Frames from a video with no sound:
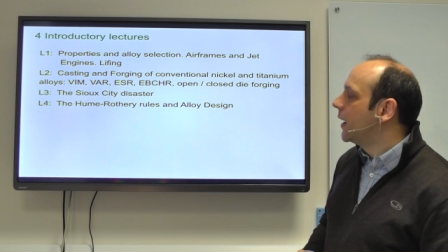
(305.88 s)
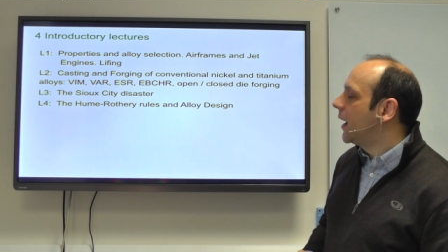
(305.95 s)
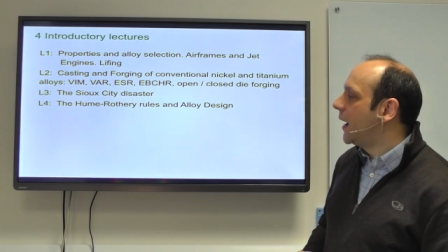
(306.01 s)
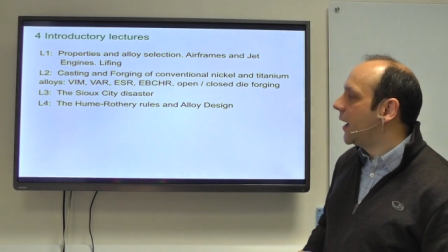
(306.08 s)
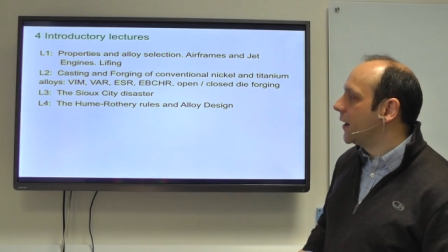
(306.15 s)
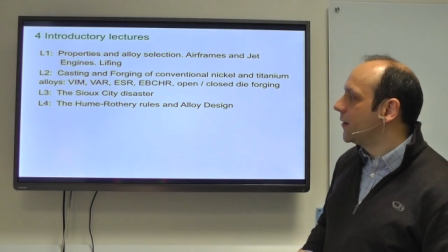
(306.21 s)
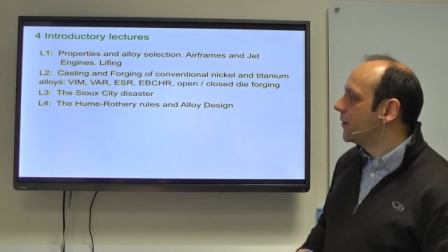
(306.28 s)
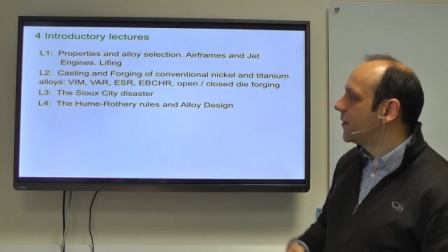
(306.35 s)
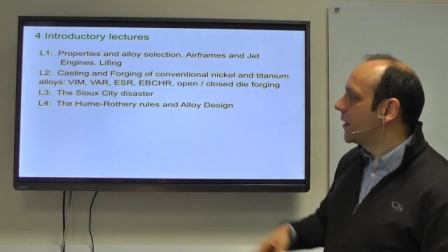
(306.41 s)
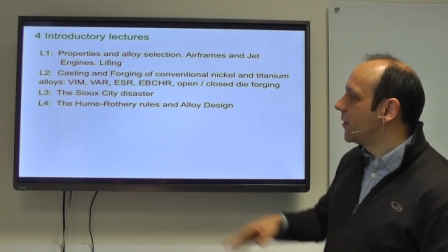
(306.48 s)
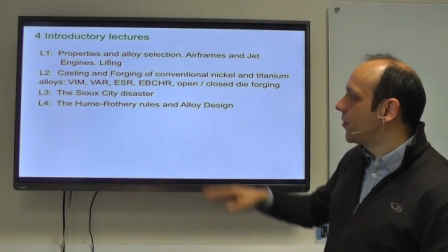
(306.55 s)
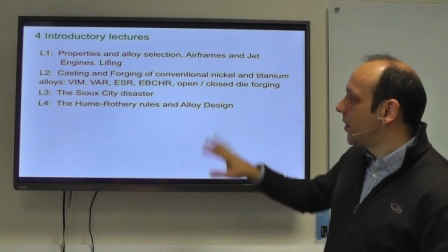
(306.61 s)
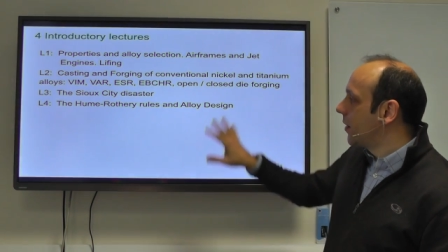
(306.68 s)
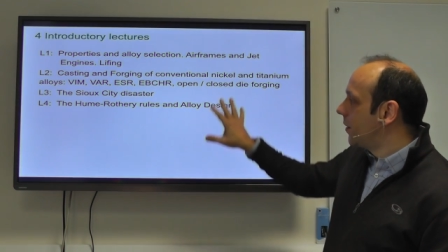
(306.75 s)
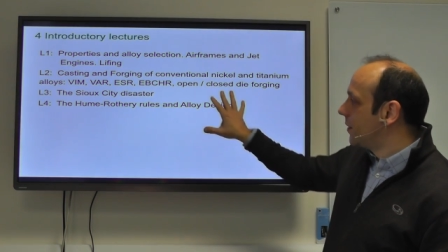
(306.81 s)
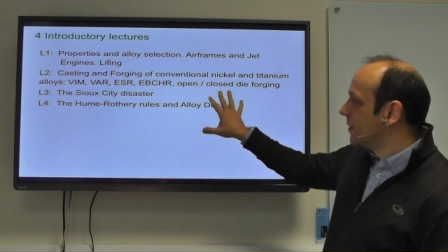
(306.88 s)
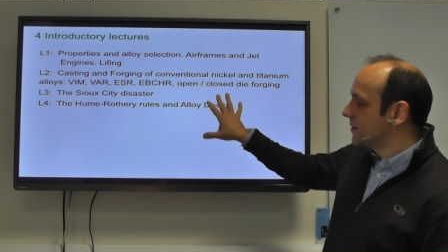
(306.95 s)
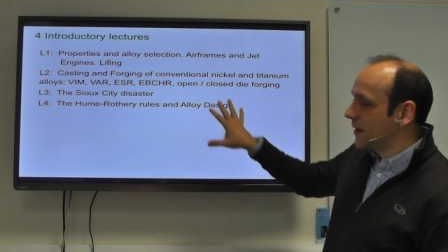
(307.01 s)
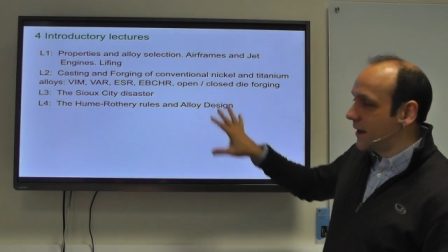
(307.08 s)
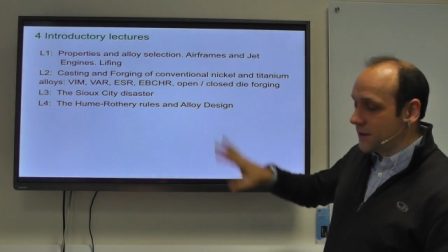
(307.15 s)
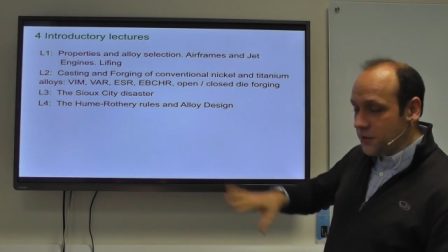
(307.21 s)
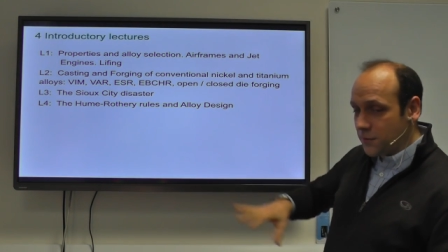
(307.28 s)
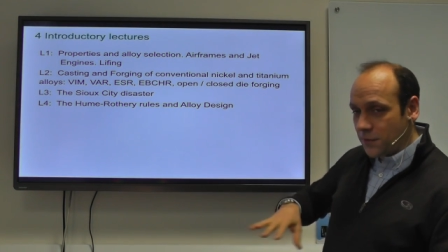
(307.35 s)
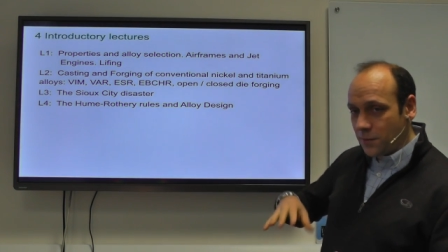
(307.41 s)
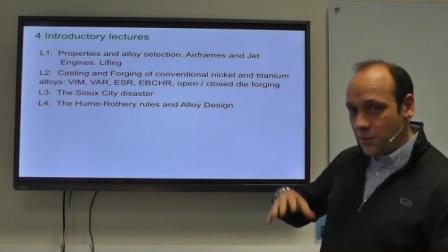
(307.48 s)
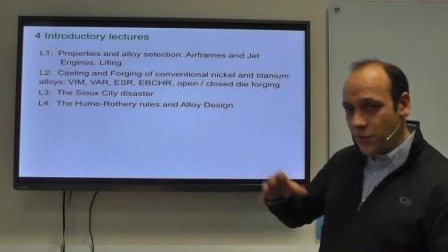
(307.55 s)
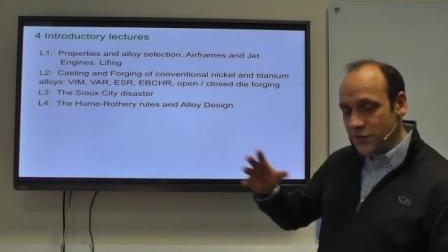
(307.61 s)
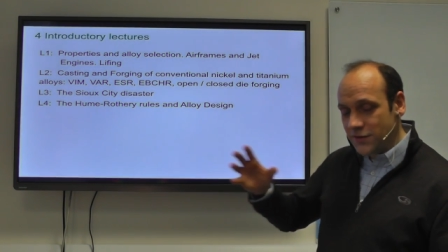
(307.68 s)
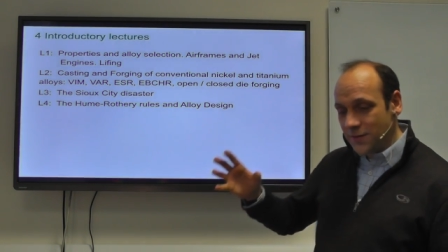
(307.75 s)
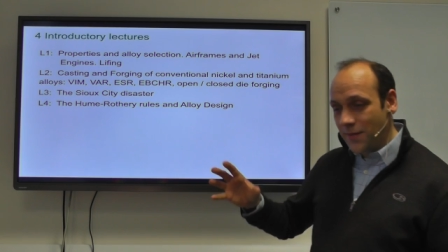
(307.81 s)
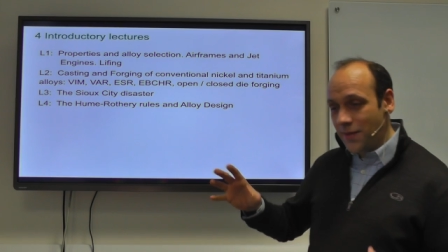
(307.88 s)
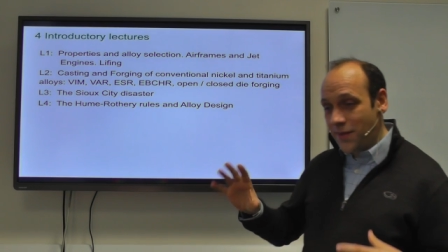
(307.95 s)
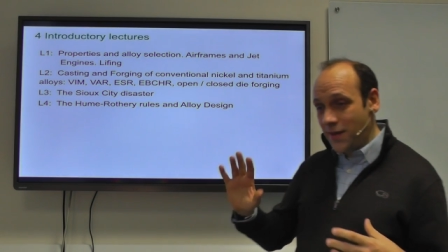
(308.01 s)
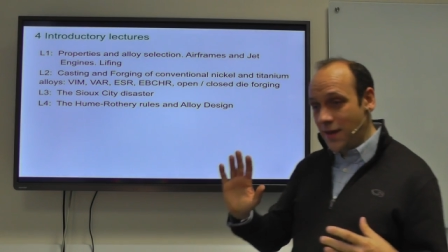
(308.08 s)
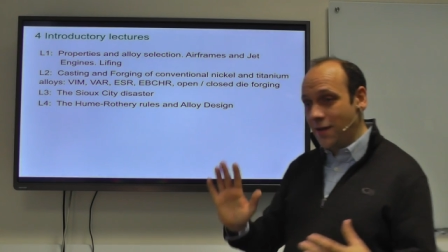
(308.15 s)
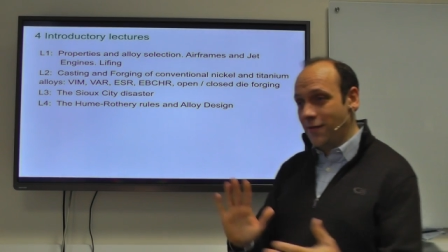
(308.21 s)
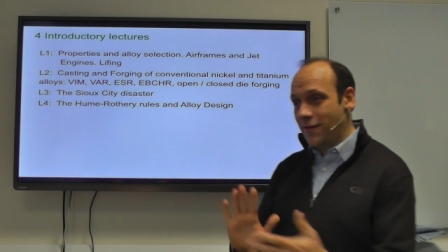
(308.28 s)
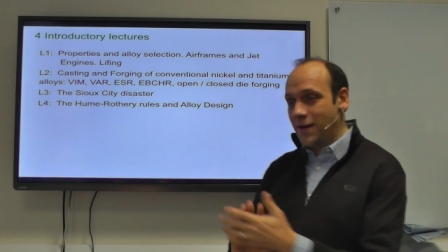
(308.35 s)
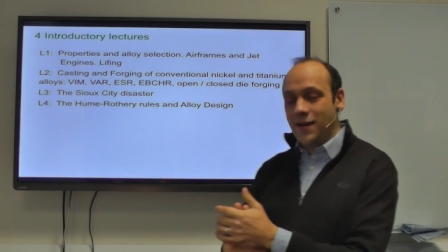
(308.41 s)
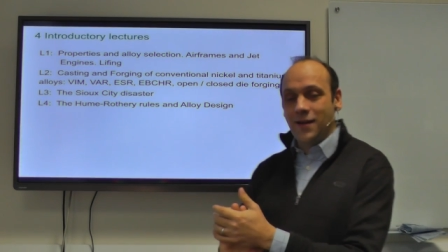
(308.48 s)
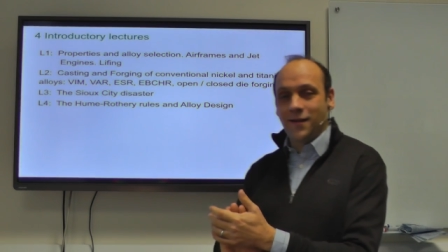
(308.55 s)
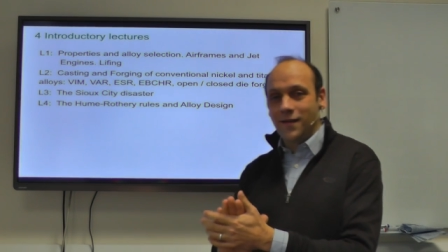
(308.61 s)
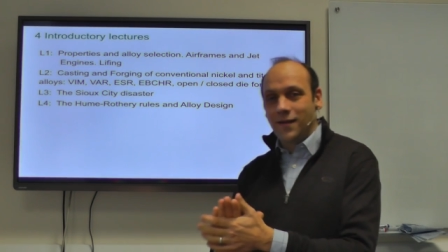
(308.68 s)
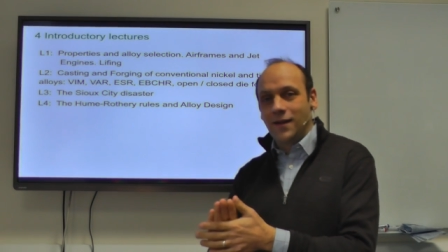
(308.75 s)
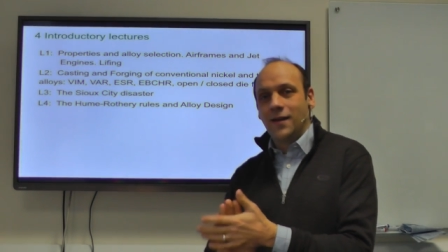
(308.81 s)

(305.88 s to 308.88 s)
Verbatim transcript: and then the last lecture, we'll put some theory